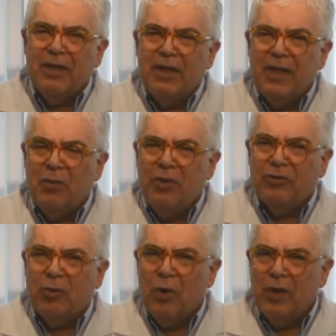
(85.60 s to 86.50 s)

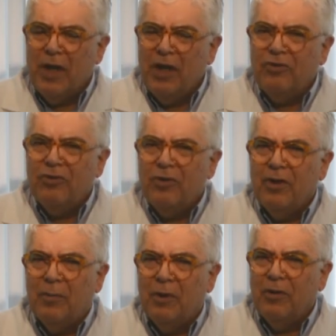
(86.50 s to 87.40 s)
decreased coordination,
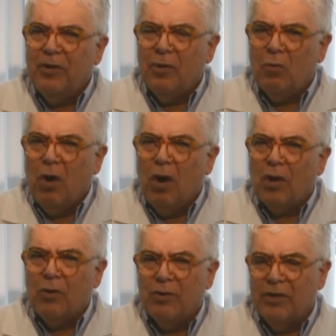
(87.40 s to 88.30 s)
ability to
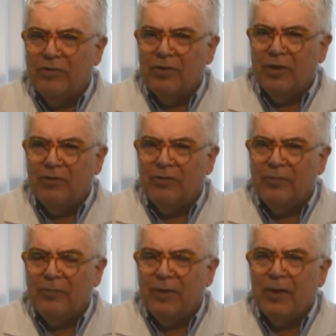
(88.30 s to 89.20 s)
walk, or dizziness.
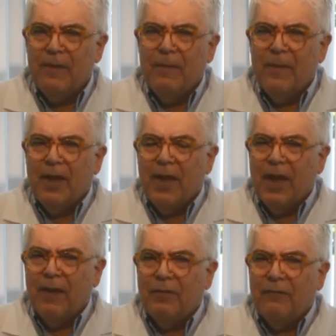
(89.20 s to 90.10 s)

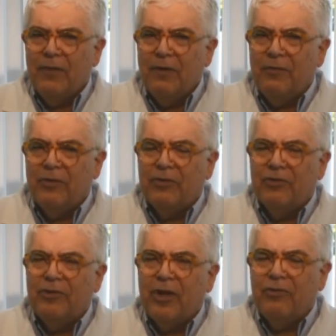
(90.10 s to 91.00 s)
And the fifth is a
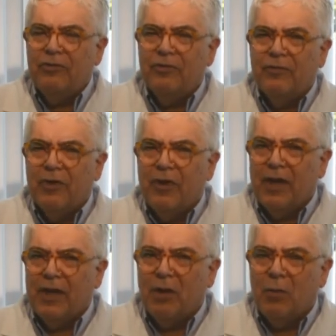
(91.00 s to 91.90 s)
sudden severe
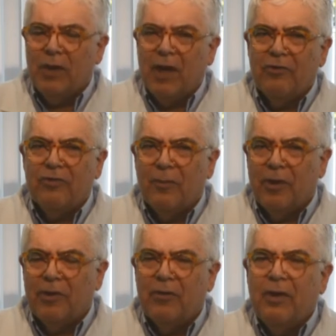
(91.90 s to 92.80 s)
headache without some
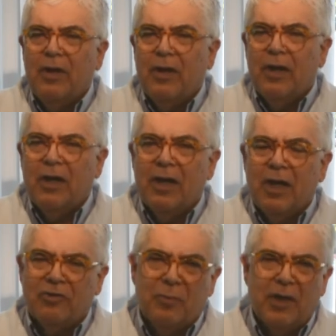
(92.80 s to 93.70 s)
other
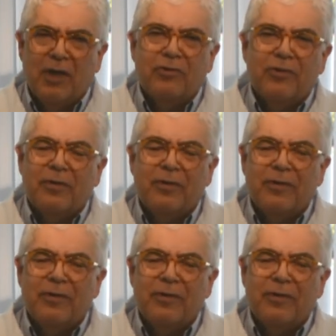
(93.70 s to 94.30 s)
explanation.